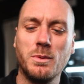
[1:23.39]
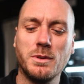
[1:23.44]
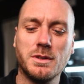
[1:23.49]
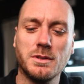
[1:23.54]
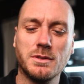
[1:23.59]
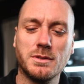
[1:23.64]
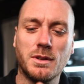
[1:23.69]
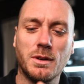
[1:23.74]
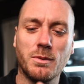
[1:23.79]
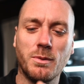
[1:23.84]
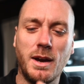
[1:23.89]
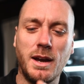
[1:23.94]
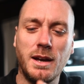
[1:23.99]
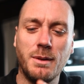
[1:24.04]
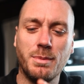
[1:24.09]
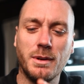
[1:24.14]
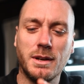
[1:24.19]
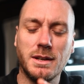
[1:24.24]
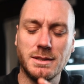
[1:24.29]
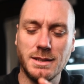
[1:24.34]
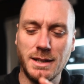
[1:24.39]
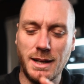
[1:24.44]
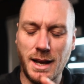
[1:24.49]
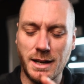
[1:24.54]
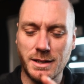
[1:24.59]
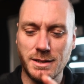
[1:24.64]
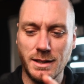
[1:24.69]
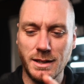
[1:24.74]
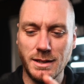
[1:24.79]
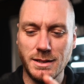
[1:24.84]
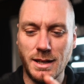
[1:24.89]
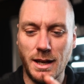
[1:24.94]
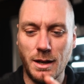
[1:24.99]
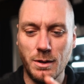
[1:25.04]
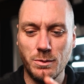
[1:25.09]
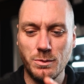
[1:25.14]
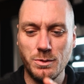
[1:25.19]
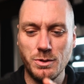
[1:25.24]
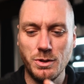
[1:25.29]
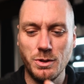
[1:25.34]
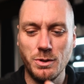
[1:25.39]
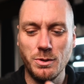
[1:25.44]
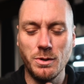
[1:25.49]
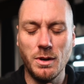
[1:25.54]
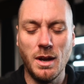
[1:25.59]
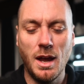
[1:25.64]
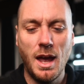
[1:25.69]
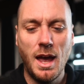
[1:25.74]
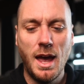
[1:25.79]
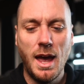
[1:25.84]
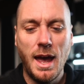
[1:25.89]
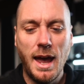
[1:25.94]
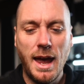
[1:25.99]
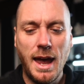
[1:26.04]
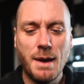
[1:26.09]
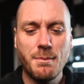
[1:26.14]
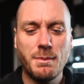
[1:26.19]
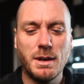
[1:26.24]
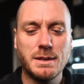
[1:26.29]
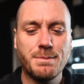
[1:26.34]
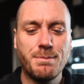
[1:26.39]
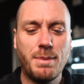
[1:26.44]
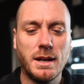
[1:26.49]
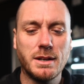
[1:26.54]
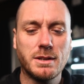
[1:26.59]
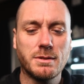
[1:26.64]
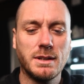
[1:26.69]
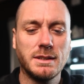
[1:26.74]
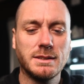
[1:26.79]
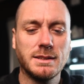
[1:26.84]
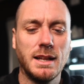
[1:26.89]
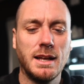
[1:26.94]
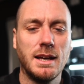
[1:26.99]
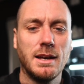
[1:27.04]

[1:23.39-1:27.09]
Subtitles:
which is great because it actually tells you how much battery's